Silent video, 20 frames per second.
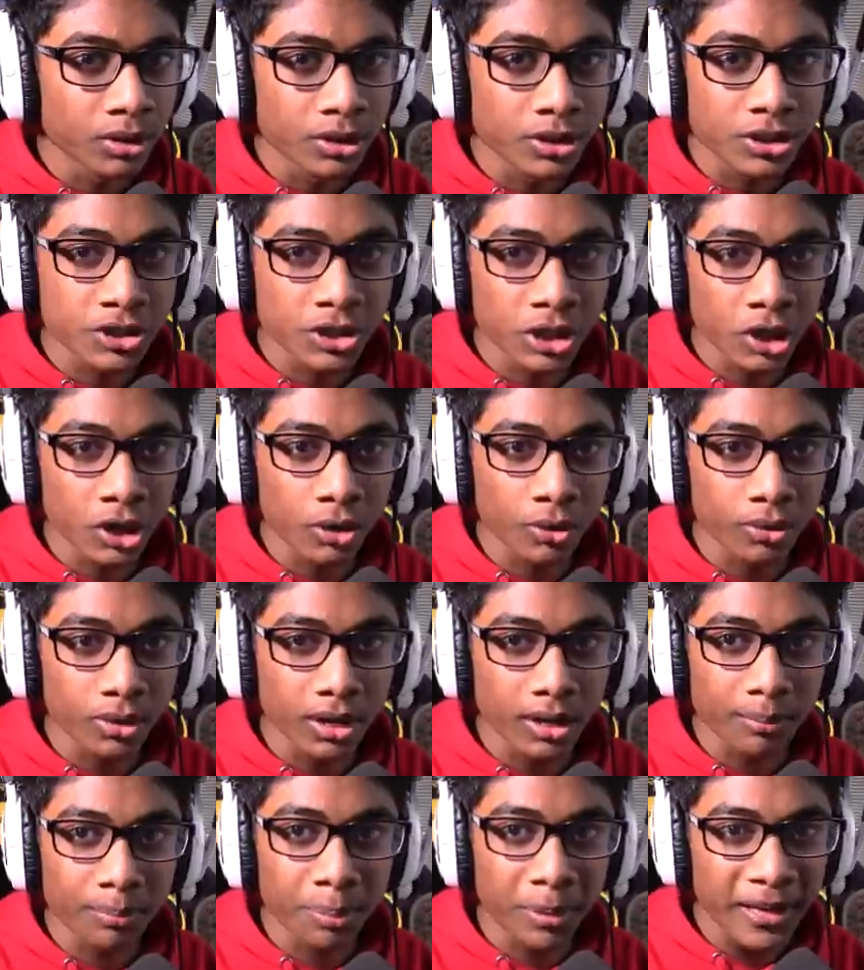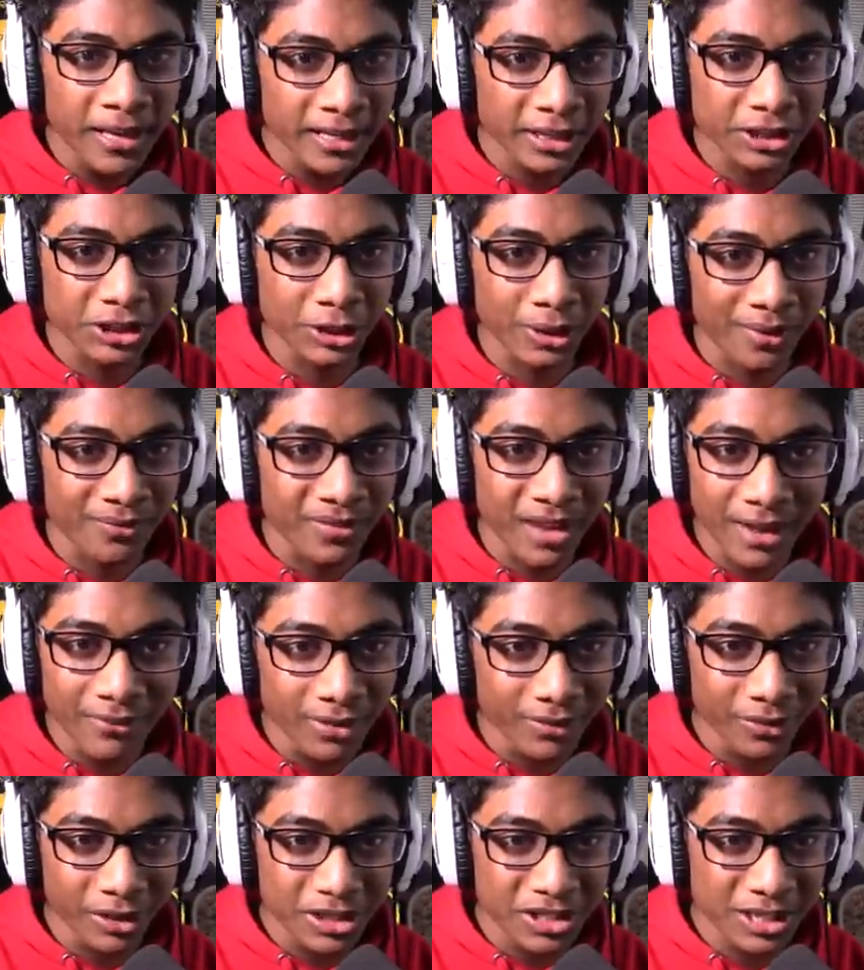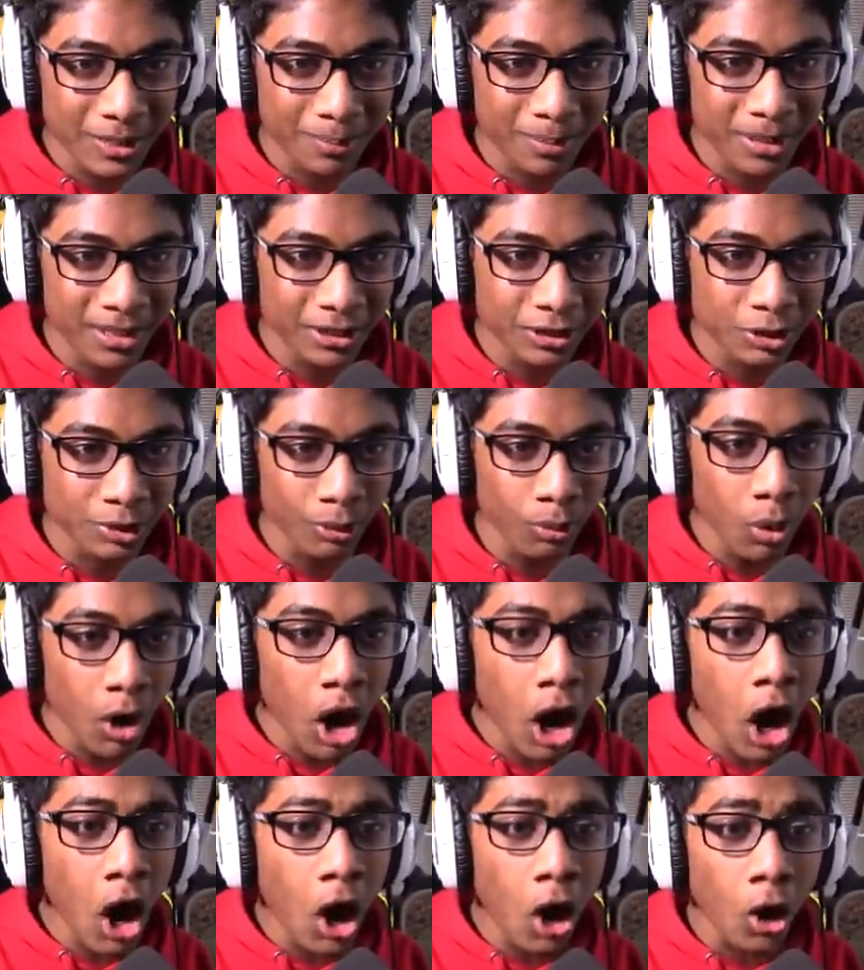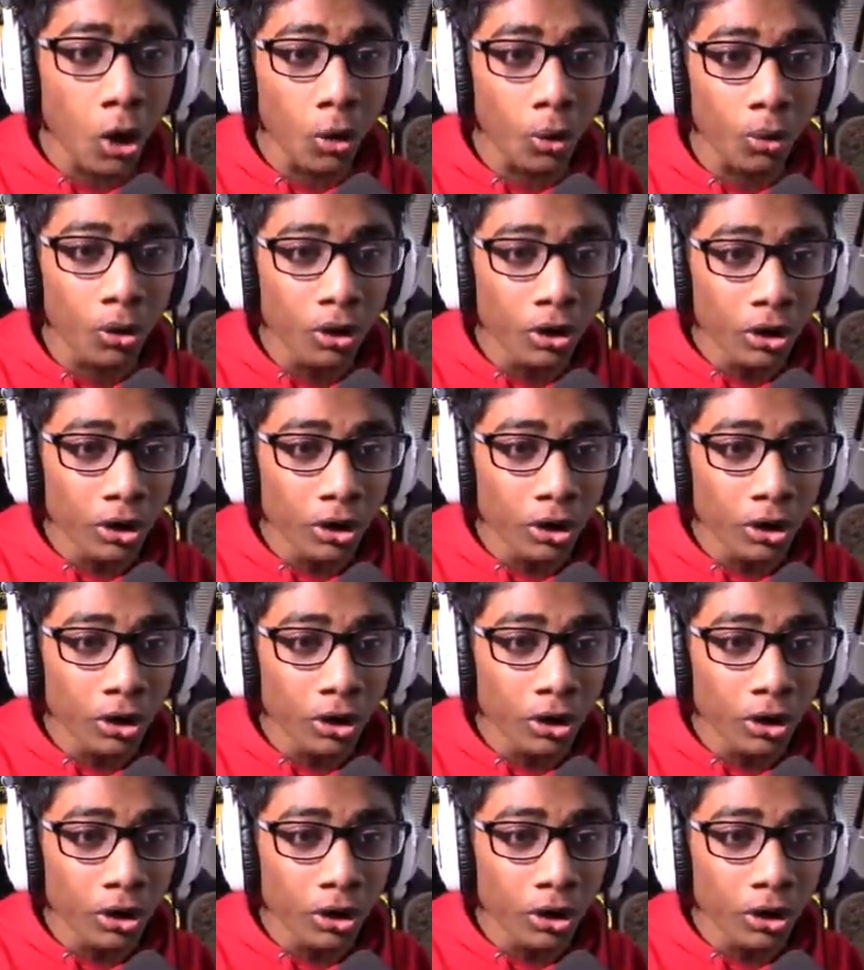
So, Pikachu. I've never versed a Pikachu. Whoa!